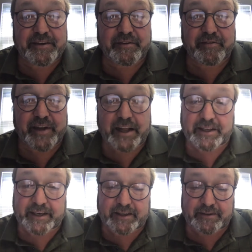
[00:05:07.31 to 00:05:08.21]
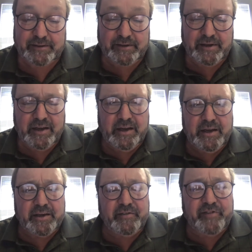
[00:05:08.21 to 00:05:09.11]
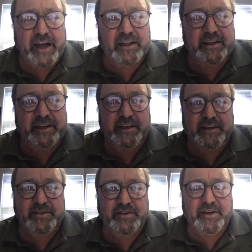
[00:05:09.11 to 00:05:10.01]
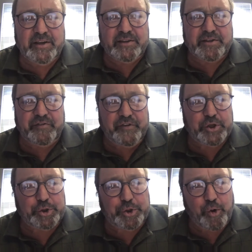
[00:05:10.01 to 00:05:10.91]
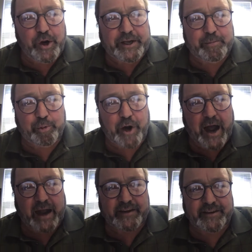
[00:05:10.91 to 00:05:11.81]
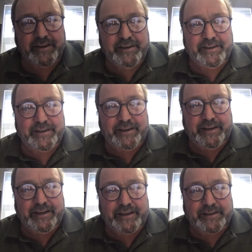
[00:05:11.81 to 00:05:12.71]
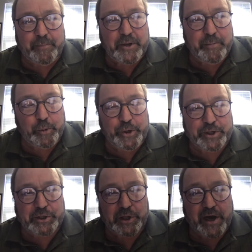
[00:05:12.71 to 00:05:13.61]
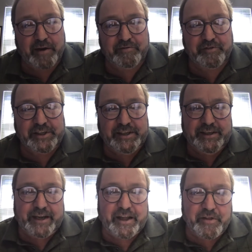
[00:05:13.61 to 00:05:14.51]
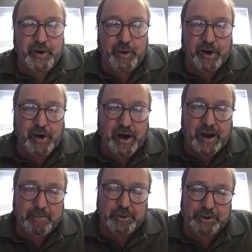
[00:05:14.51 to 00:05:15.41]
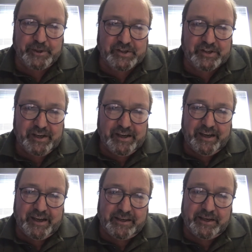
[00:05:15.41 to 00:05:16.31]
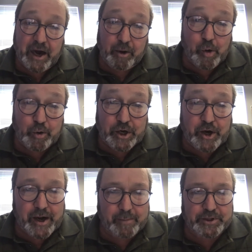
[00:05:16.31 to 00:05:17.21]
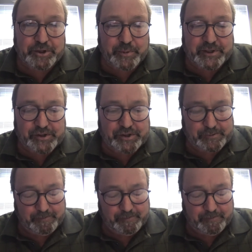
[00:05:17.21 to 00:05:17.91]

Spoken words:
Kveling. Kveling is to feel joy and pride in the people you love and their accomplishments and in our own accomplishments.